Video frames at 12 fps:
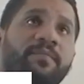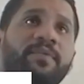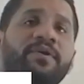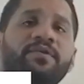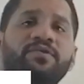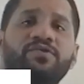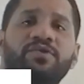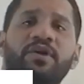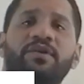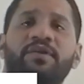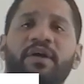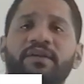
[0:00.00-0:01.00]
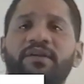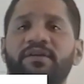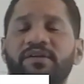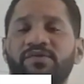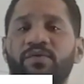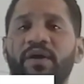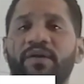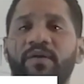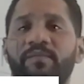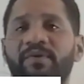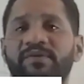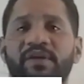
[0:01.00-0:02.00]
number, you start writing the square
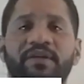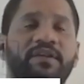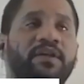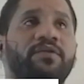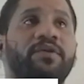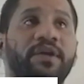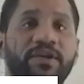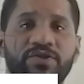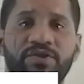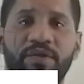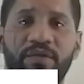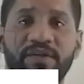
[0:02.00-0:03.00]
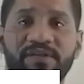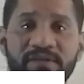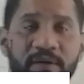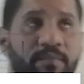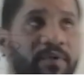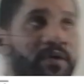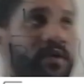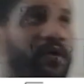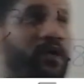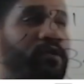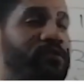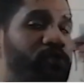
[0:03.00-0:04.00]
numbers until you reach this number.
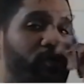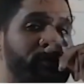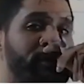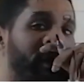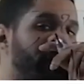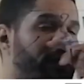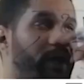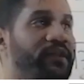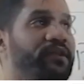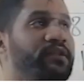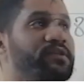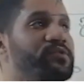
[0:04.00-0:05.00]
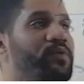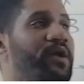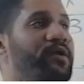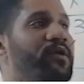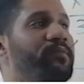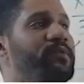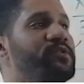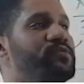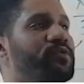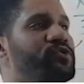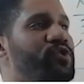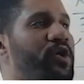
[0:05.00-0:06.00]
So you start writing the square numbers,
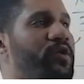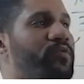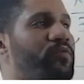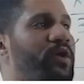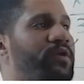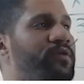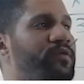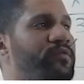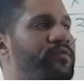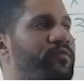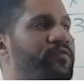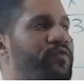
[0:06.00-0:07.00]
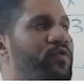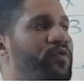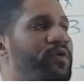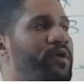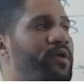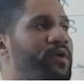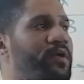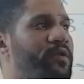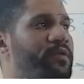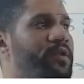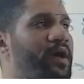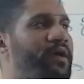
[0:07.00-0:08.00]
which are 1, 4,
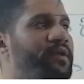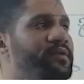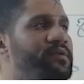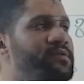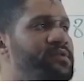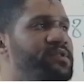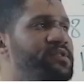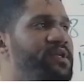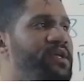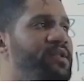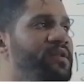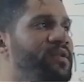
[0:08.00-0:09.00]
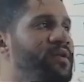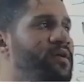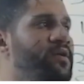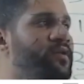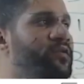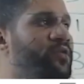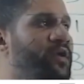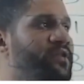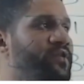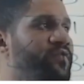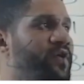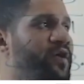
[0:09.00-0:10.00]
9, 16,
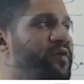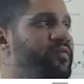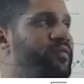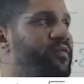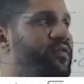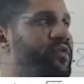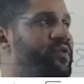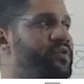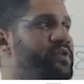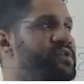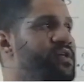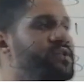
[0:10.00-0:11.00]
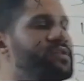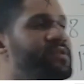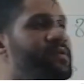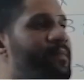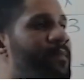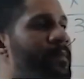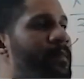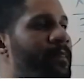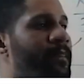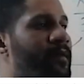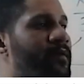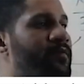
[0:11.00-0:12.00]
25, 36,
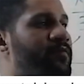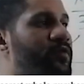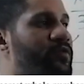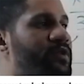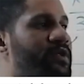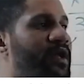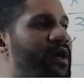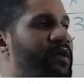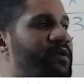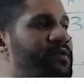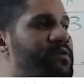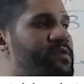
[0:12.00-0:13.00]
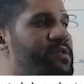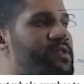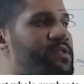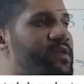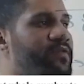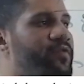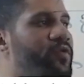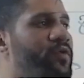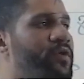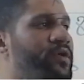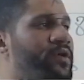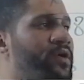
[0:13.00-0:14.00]
49,
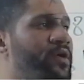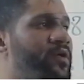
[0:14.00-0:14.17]
64,